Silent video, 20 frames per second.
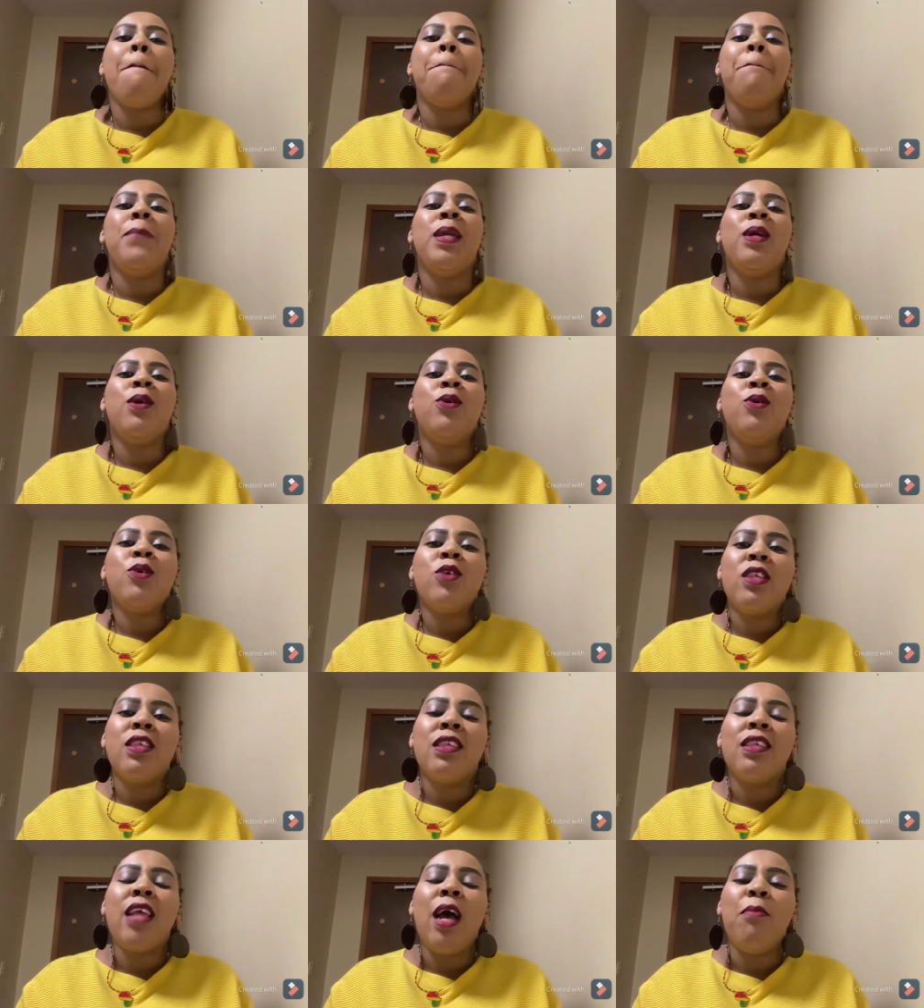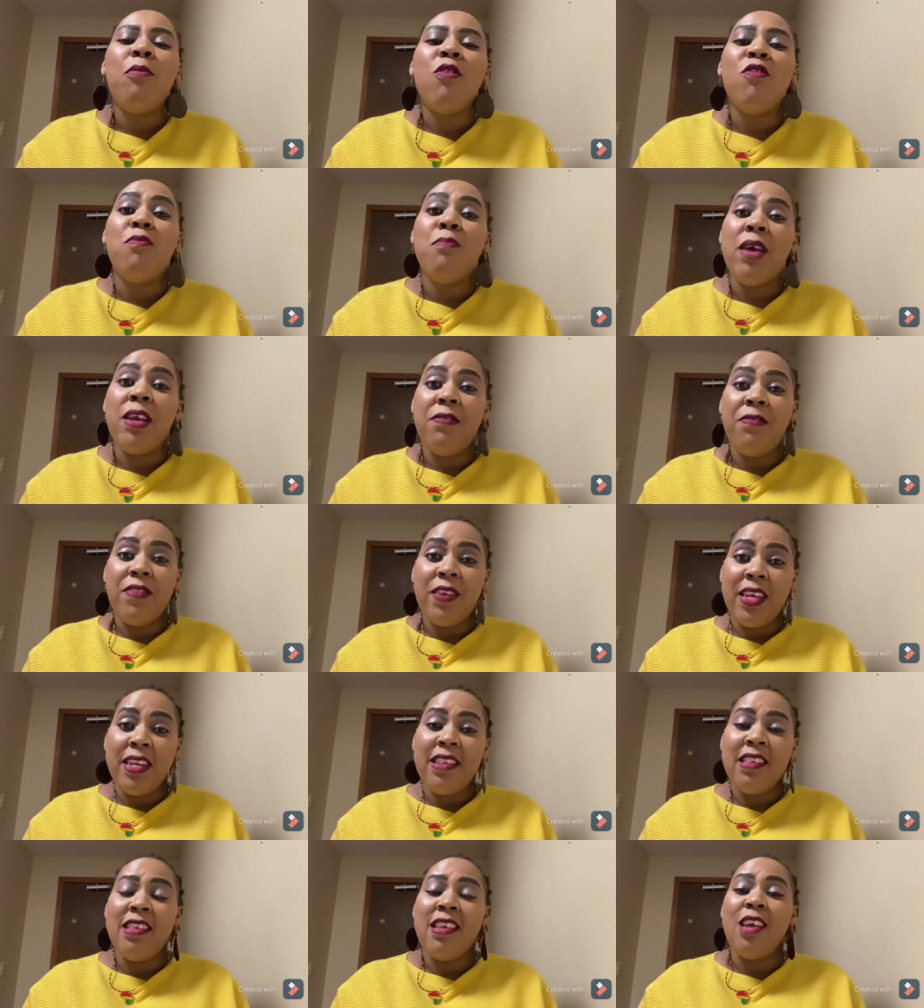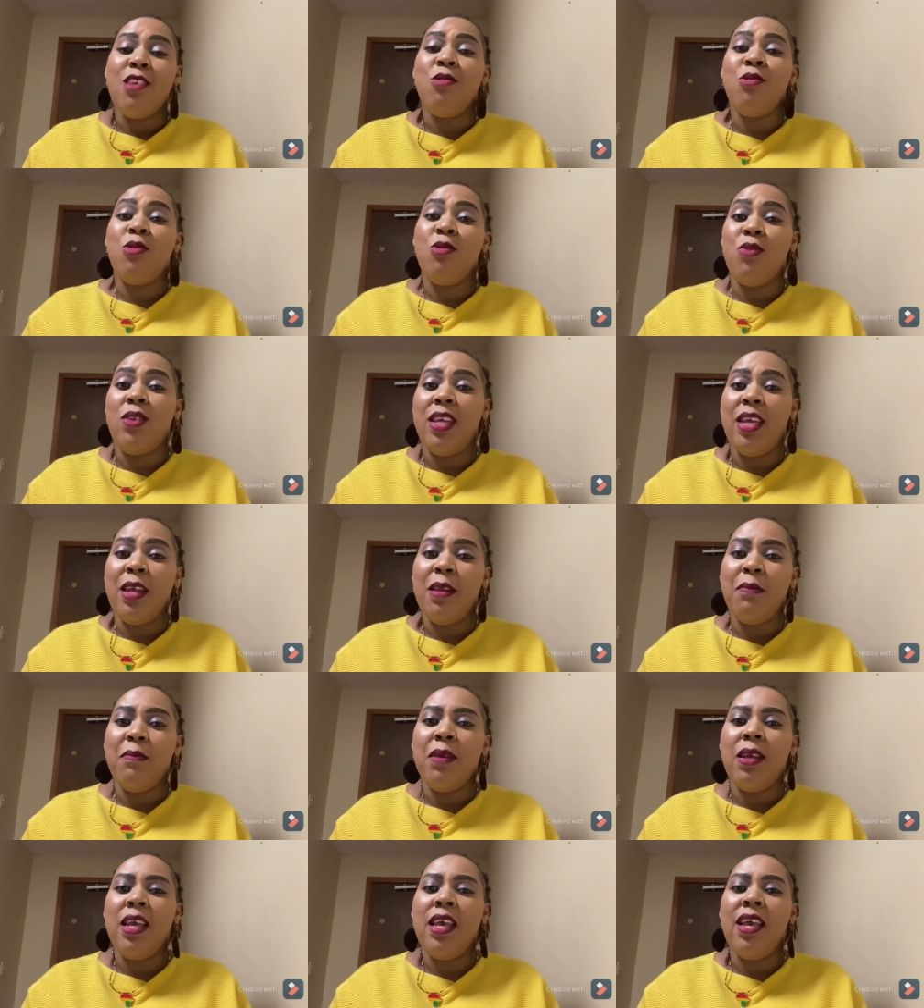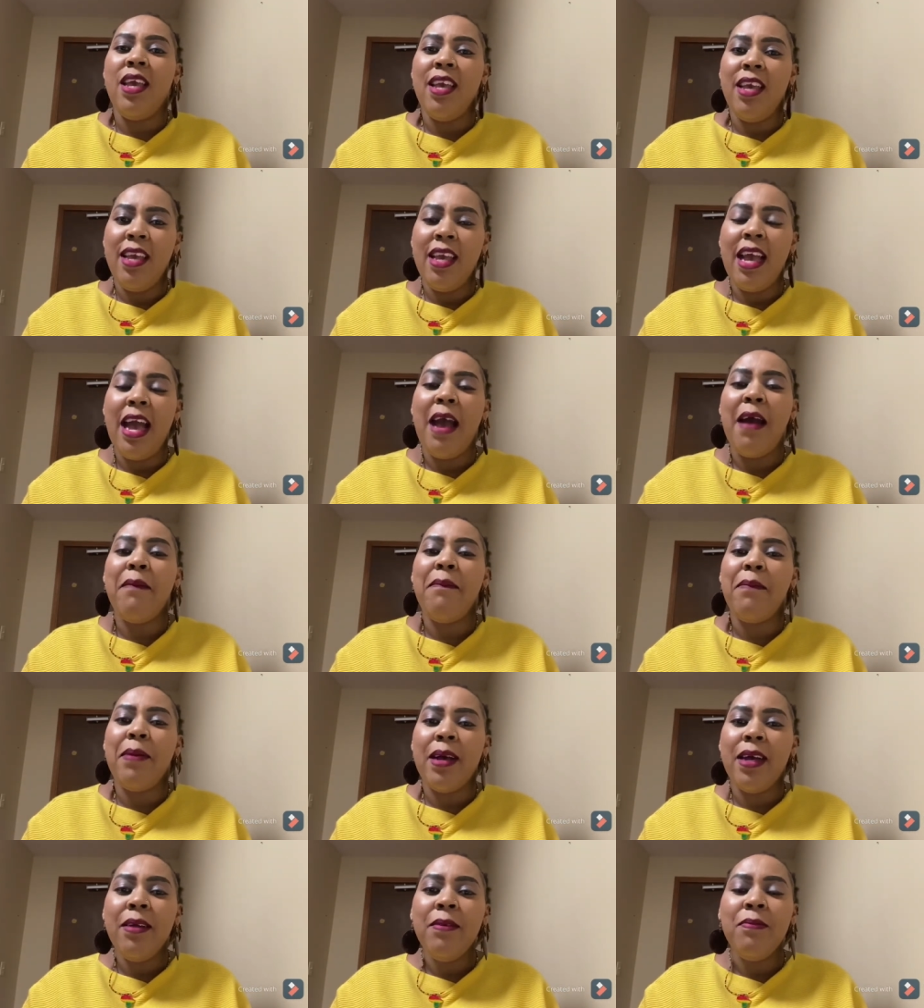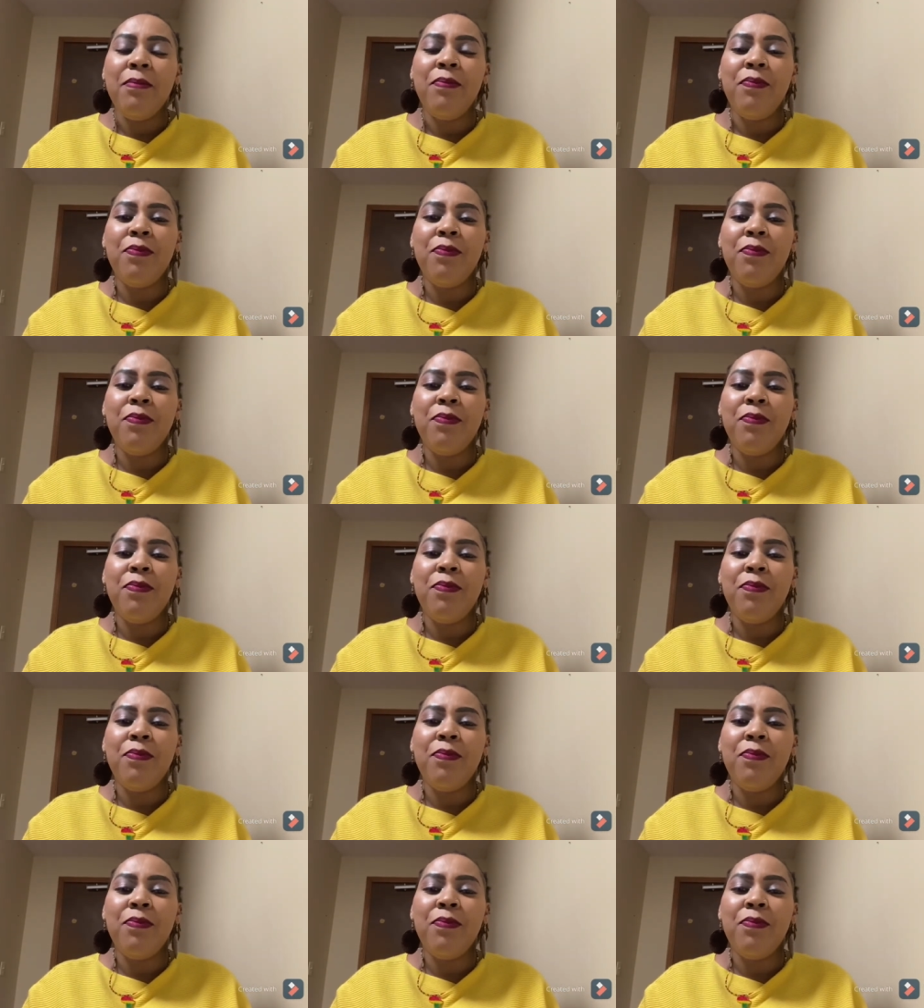because some of my friends here used to tell me, "Hey, apa